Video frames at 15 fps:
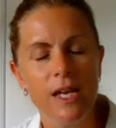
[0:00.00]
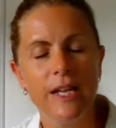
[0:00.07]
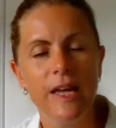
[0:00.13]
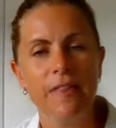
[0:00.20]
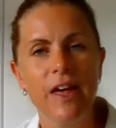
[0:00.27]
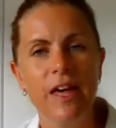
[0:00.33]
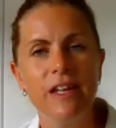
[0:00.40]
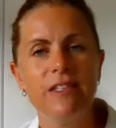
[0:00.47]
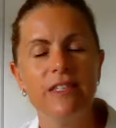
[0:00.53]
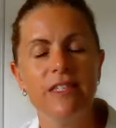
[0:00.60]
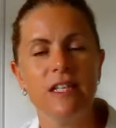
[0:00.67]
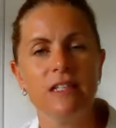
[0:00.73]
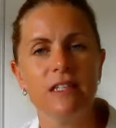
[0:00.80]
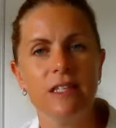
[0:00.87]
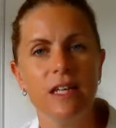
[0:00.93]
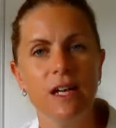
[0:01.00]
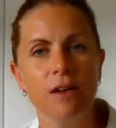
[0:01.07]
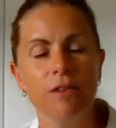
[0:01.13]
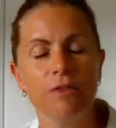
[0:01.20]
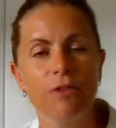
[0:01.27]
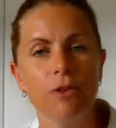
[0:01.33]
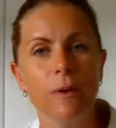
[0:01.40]
Now that is then
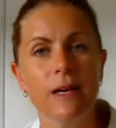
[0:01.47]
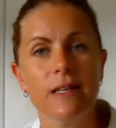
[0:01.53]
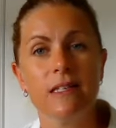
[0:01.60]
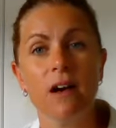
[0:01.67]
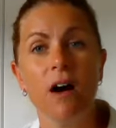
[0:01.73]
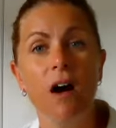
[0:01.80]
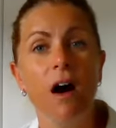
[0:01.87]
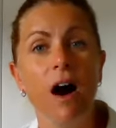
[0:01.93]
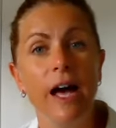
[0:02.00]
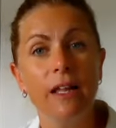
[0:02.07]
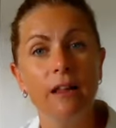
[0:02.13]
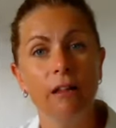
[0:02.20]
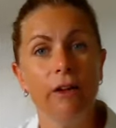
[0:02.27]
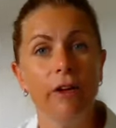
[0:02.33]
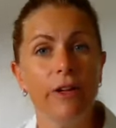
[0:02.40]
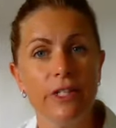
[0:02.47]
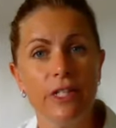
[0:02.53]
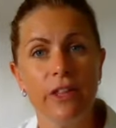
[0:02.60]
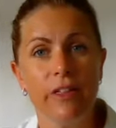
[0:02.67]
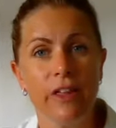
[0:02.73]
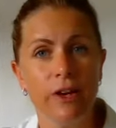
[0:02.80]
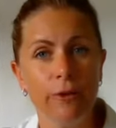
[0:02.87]
sent through as a high alert
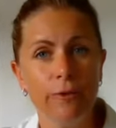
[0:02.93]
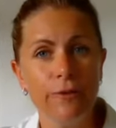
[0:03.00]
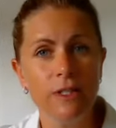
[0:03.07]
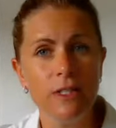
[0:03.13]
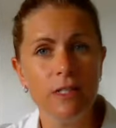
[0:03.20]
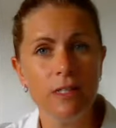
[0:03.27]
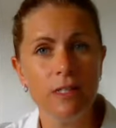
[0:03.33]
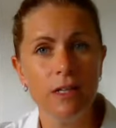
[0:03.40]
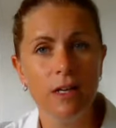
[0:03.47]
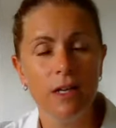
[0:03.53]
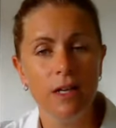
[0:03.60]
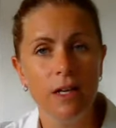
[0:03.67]
to the office.